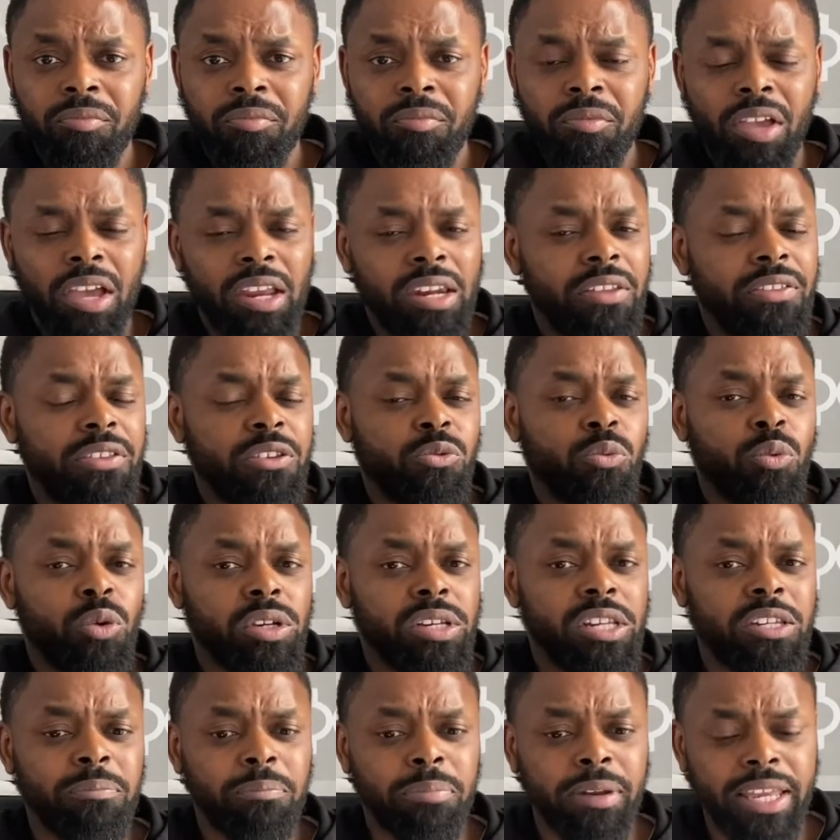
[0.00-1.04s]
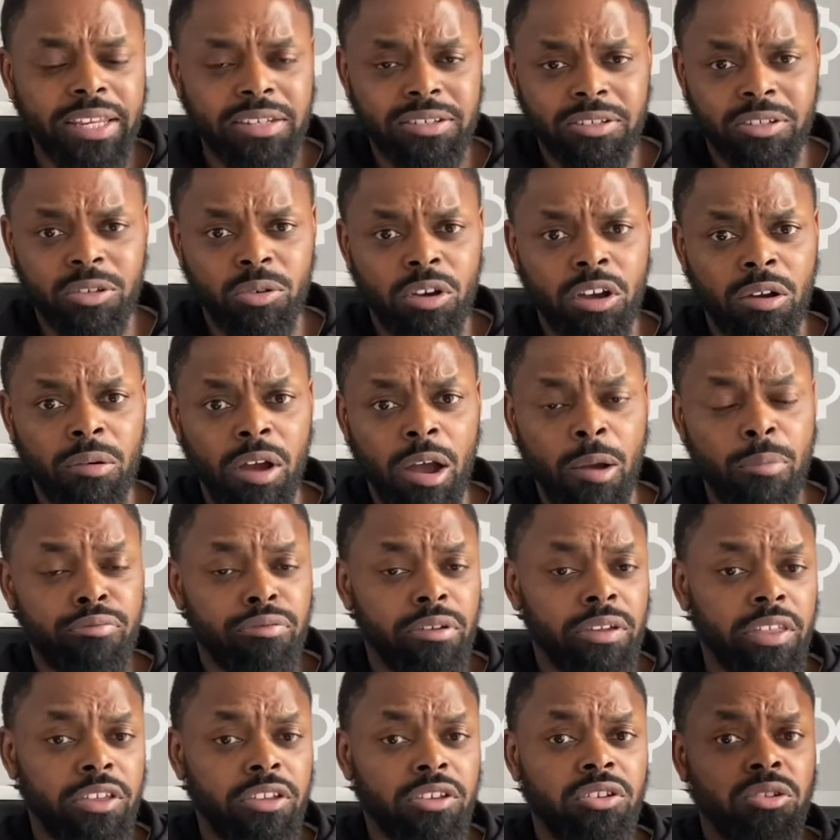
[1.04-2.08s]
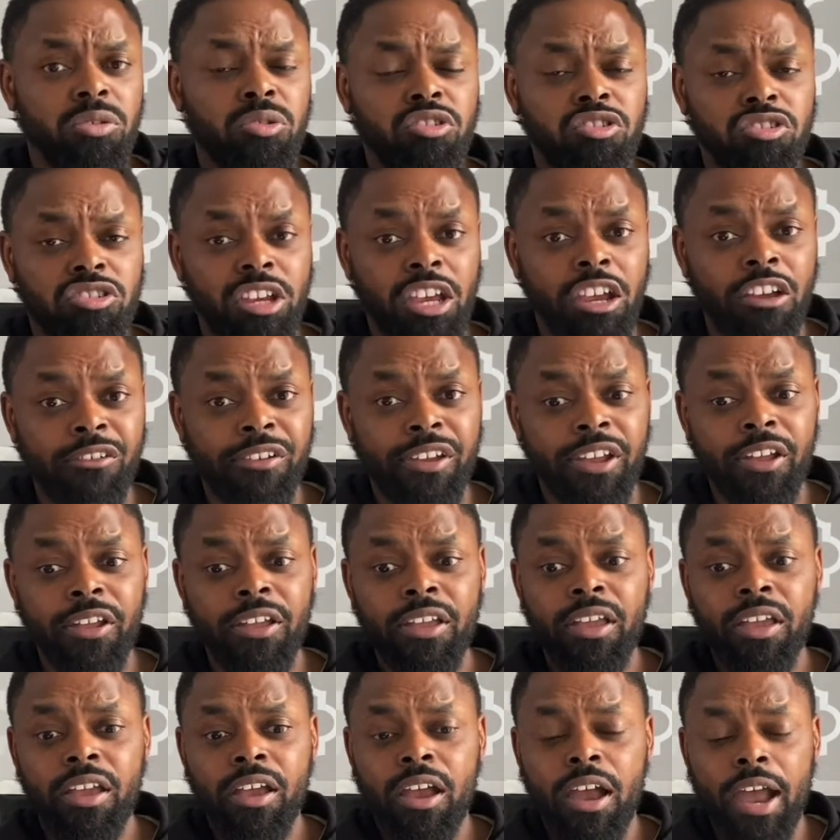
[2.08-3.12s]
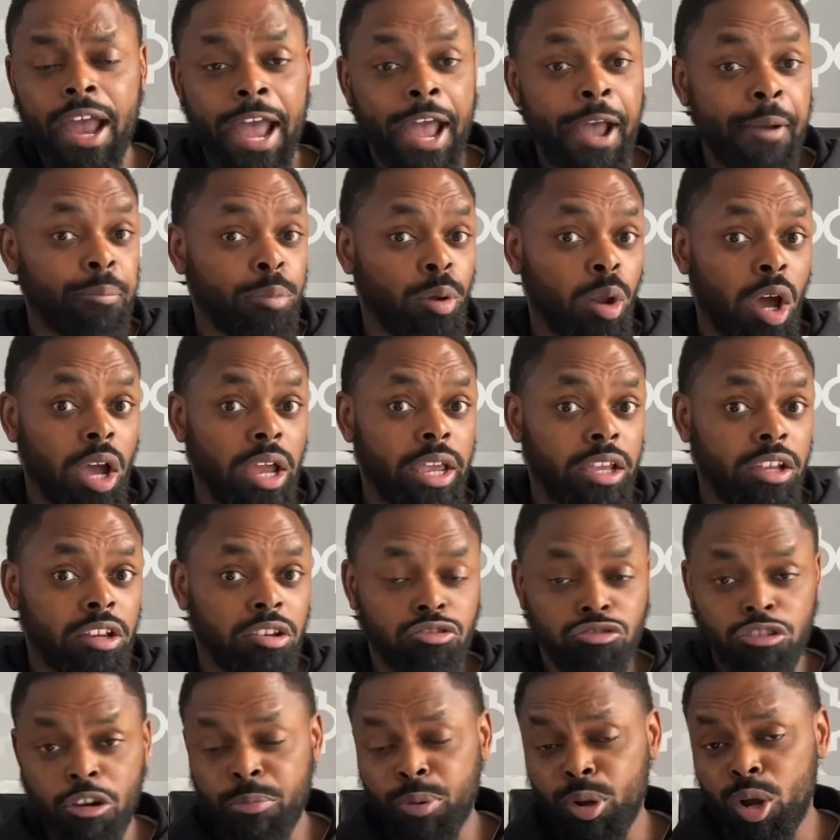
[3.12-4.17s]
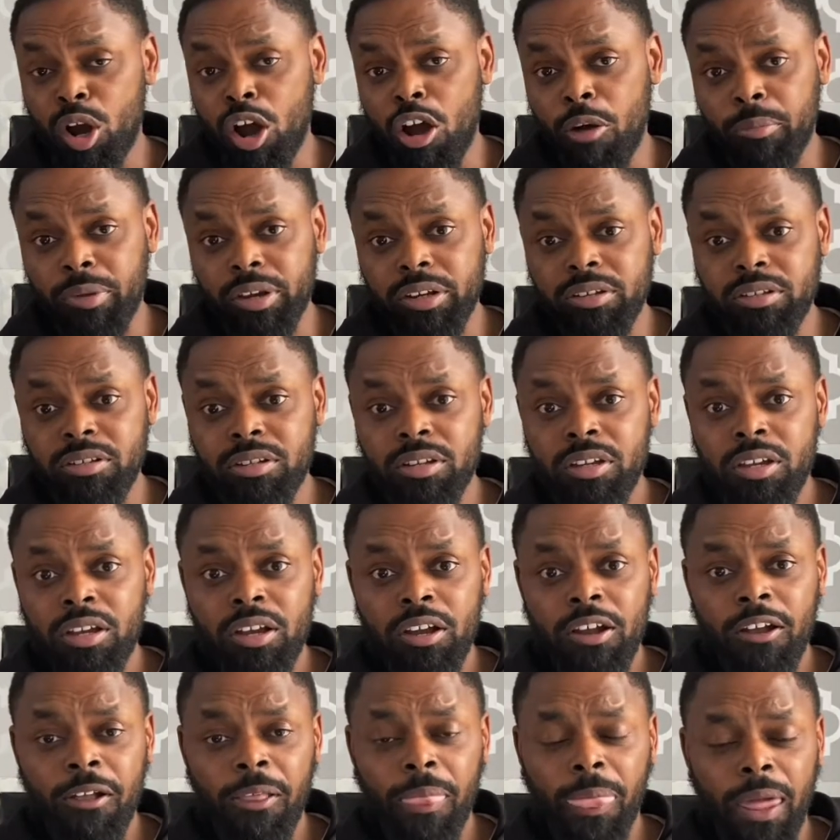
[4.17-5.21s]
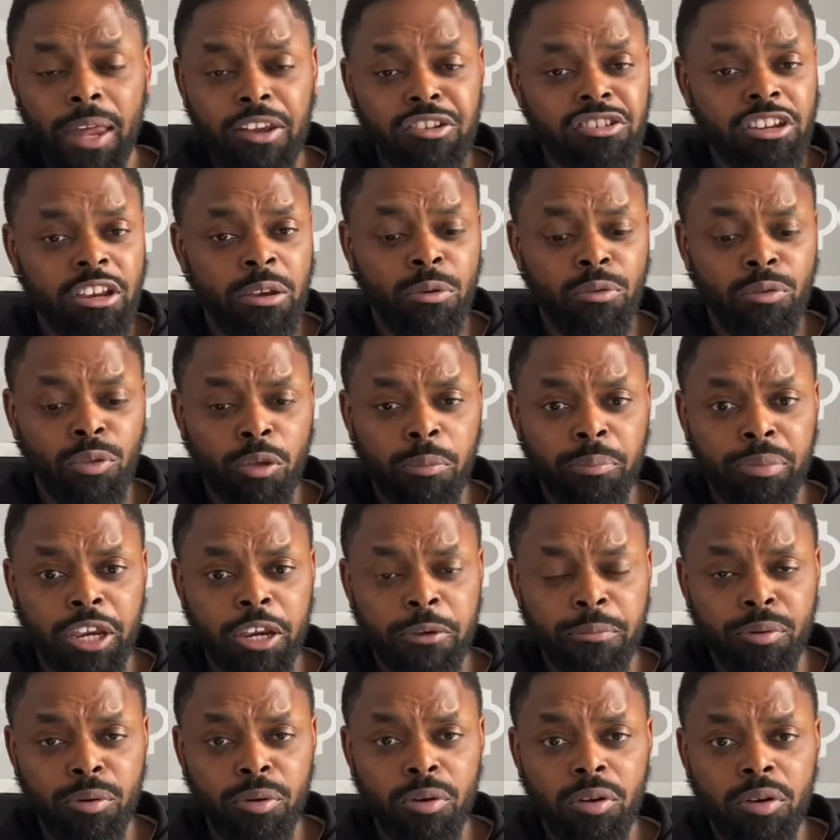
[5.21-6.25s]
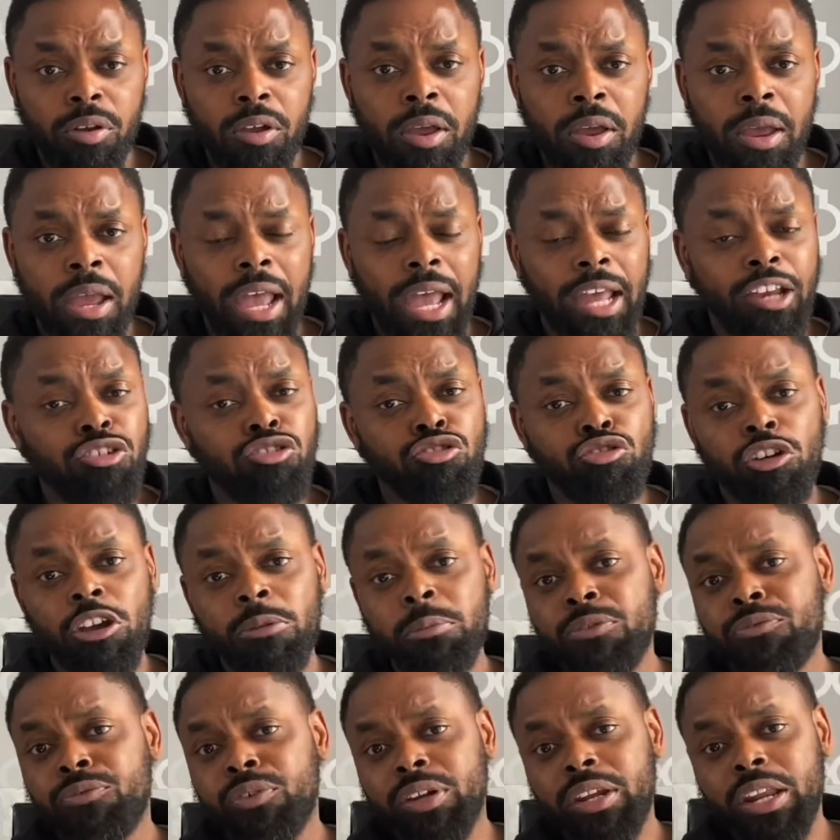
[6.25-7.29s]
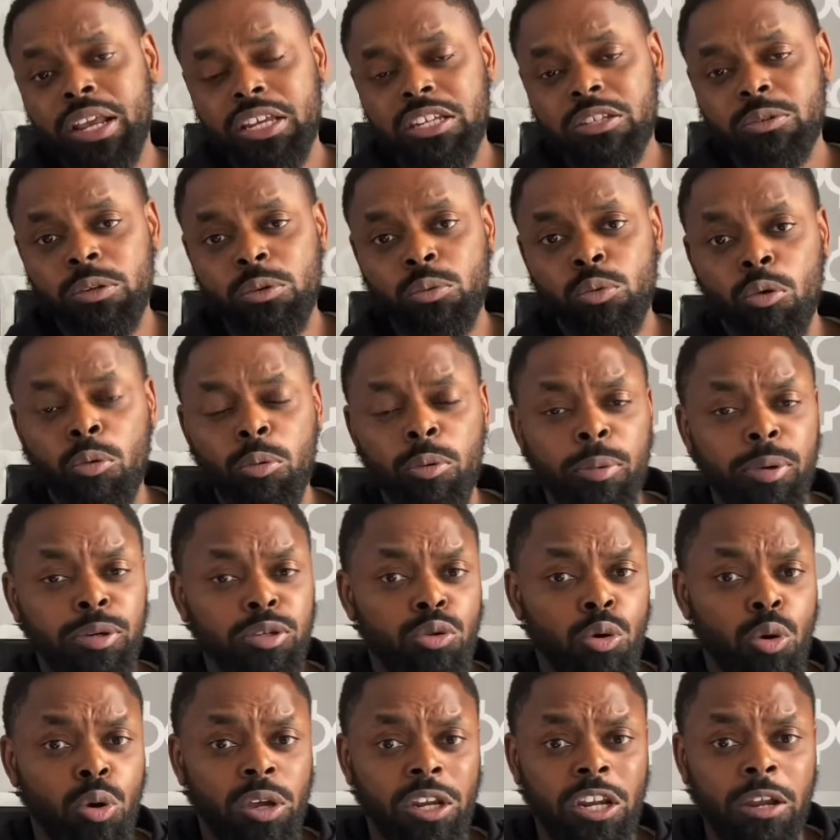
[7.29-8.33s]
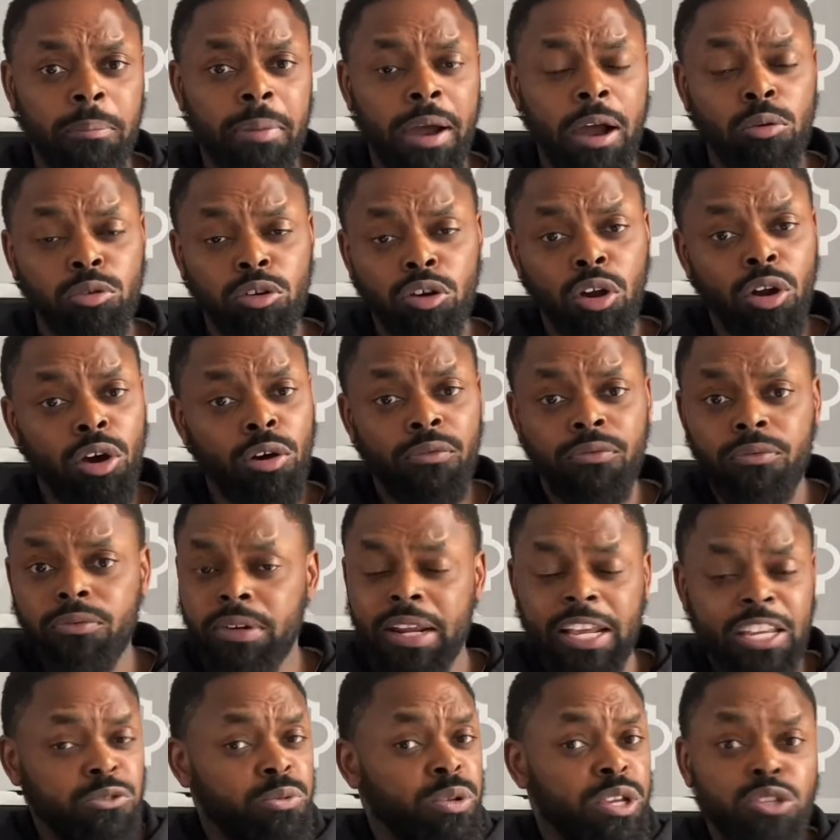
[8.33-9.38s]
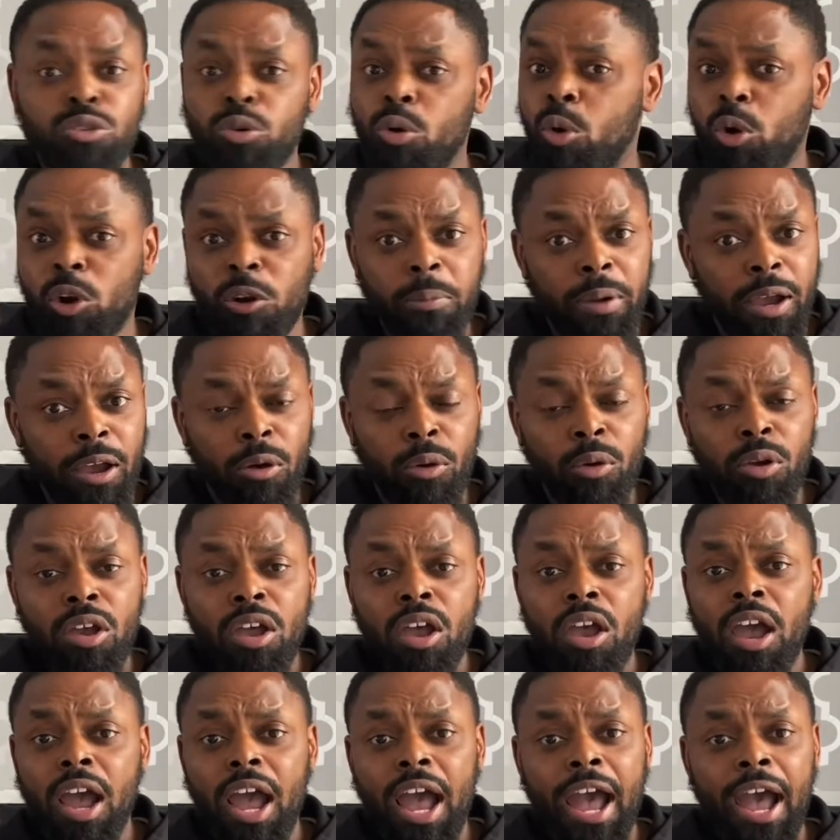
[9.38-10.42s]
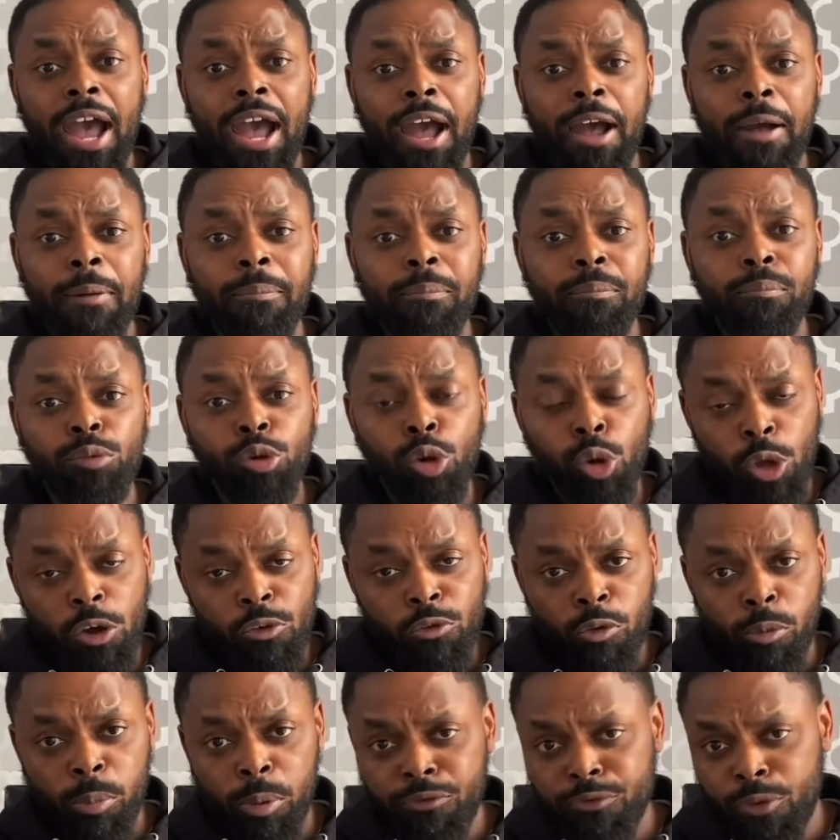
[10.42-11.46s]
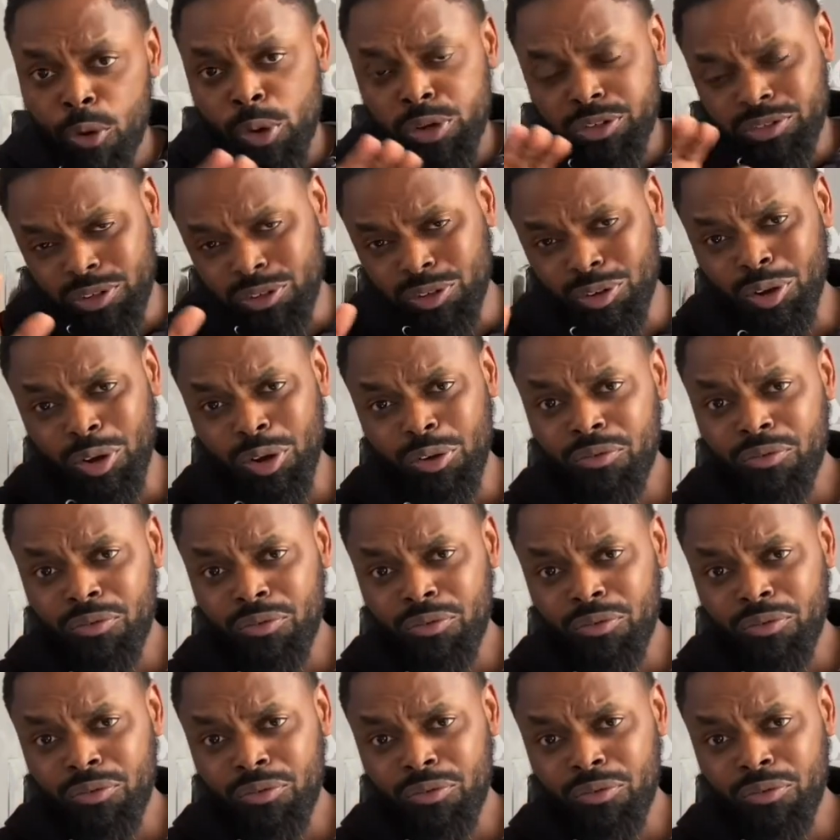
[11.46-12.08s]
And if his word has blessed you, I pray that you do share it, like, drop a comment and share it with other people. And join me for next week where we'll be talking about love. Next week is all about love. We'll be focused on love.